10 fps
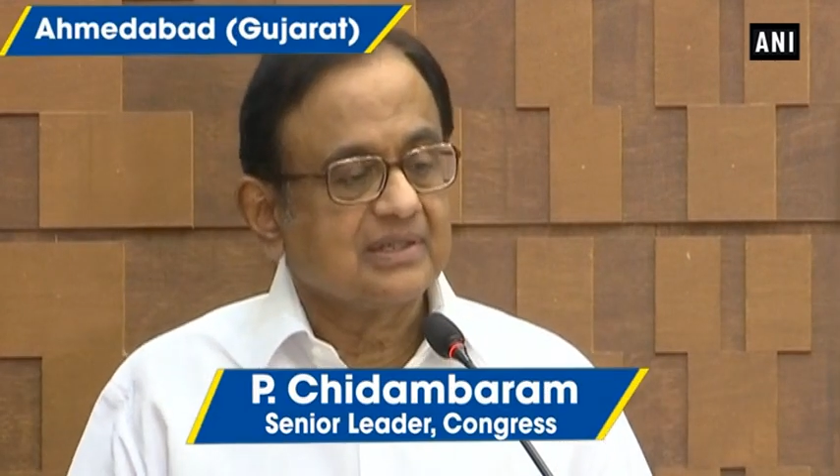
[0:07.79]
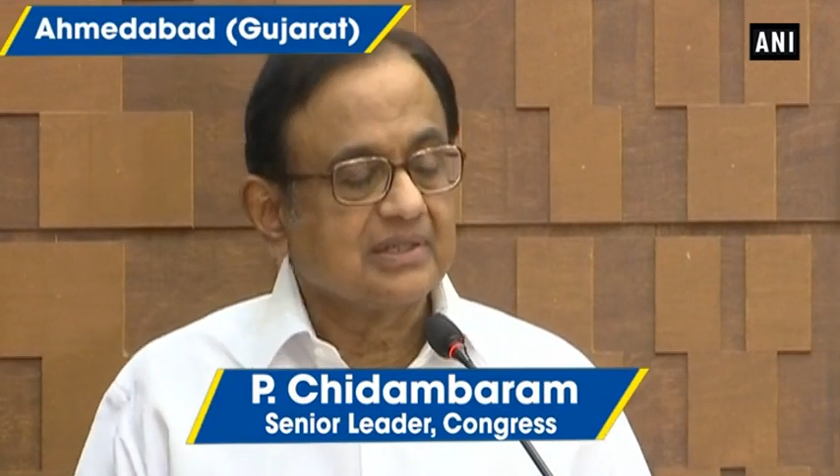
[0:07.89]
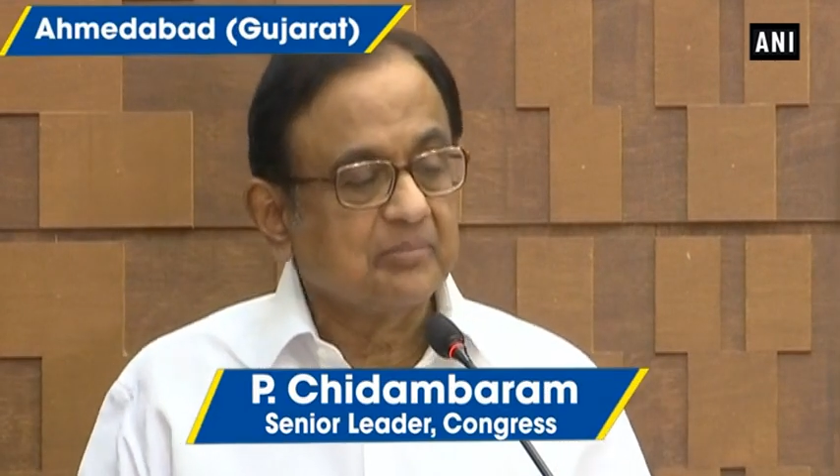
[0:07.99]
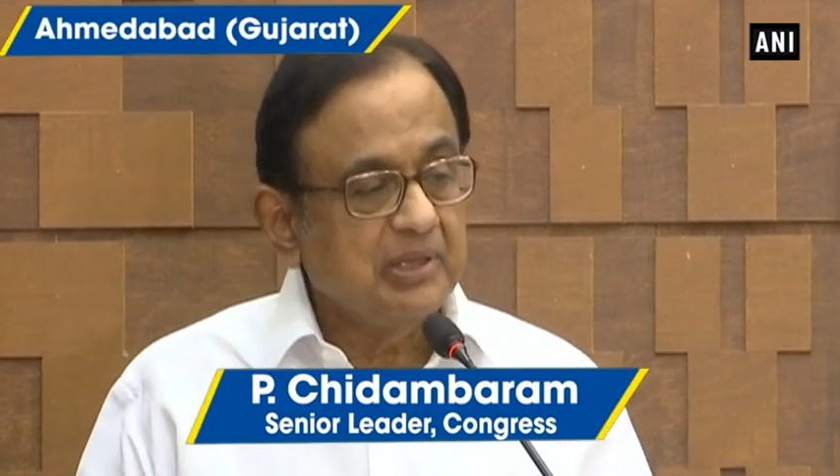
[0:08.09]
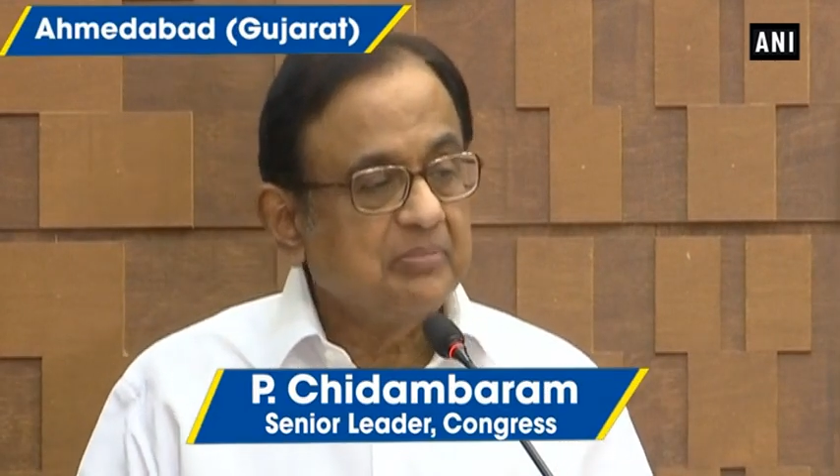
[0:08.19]

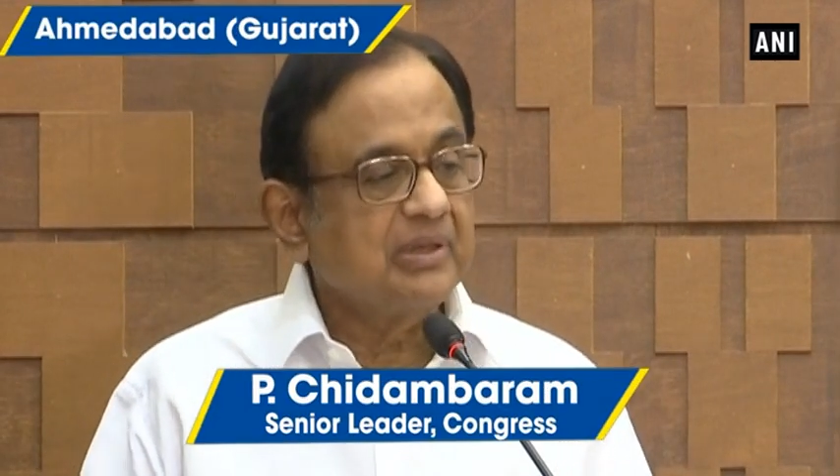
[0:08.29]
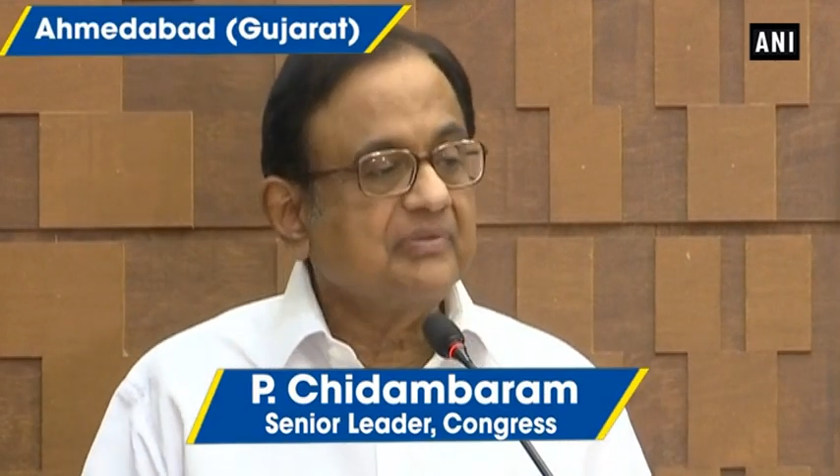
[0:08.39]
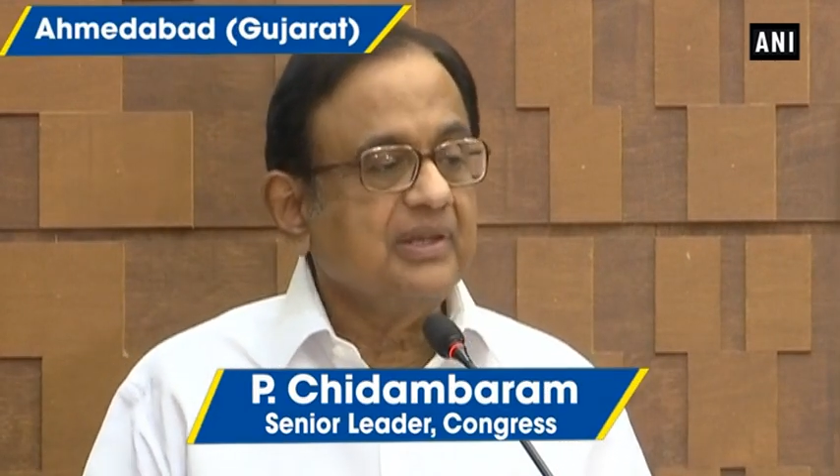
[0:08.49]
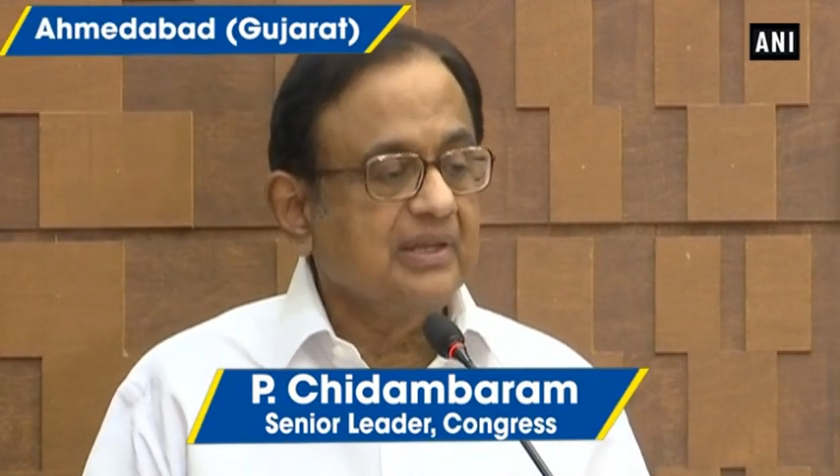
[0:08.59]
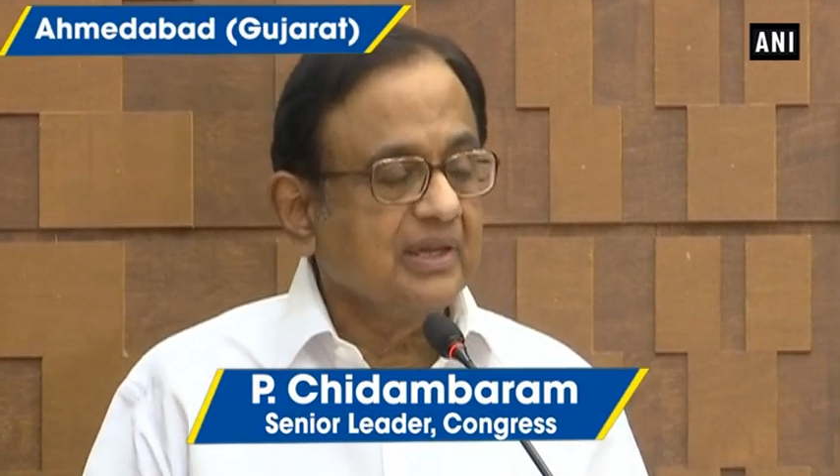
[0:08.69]
the people
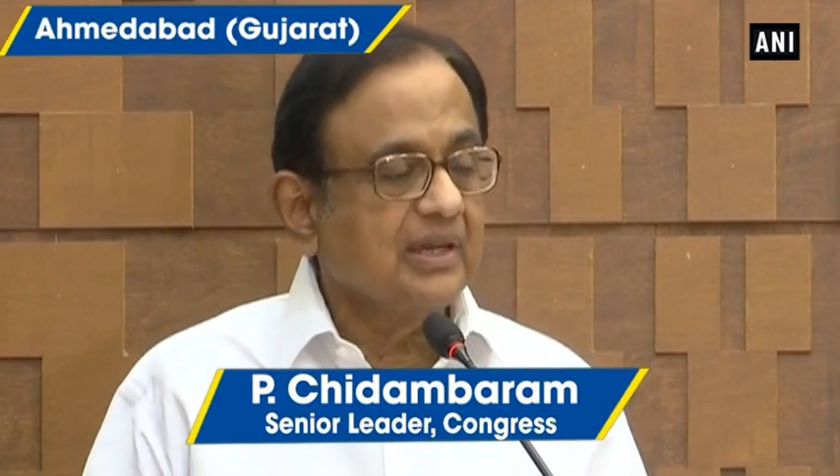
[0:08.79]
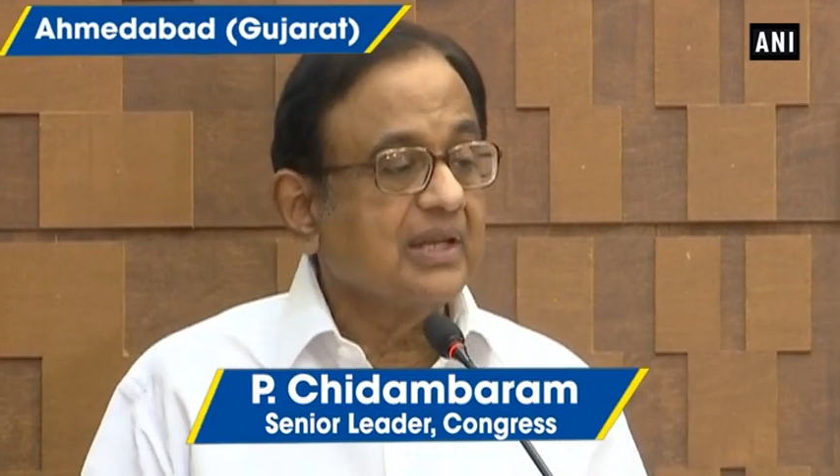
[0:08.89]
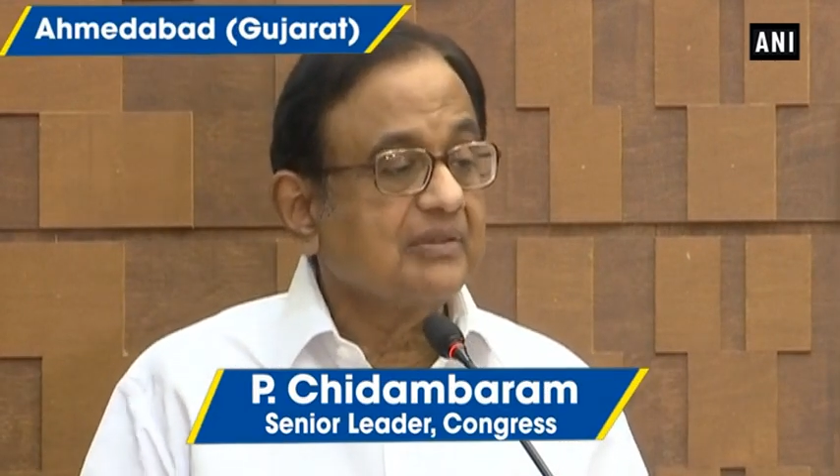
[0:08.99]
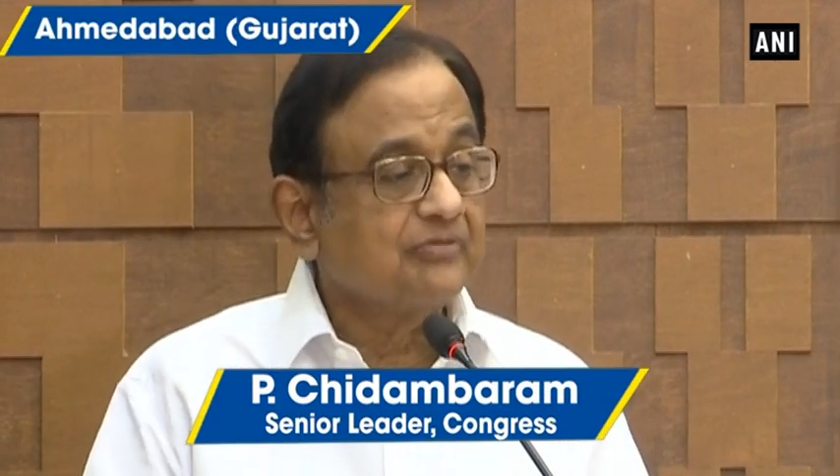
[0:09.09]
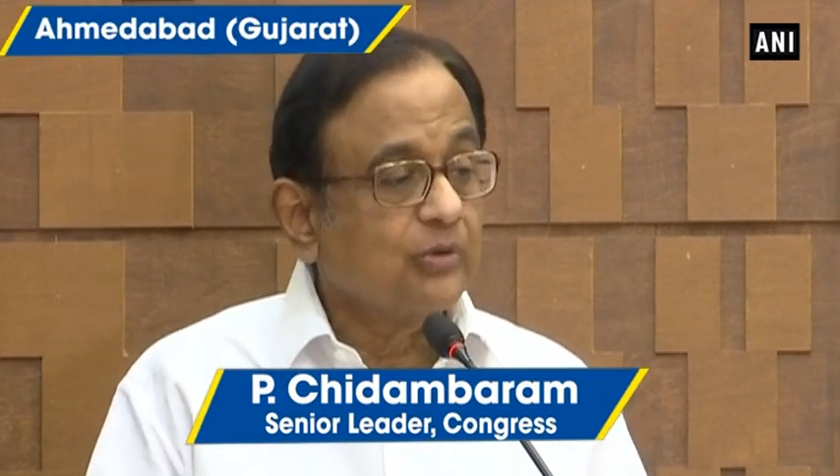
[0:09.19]
of India had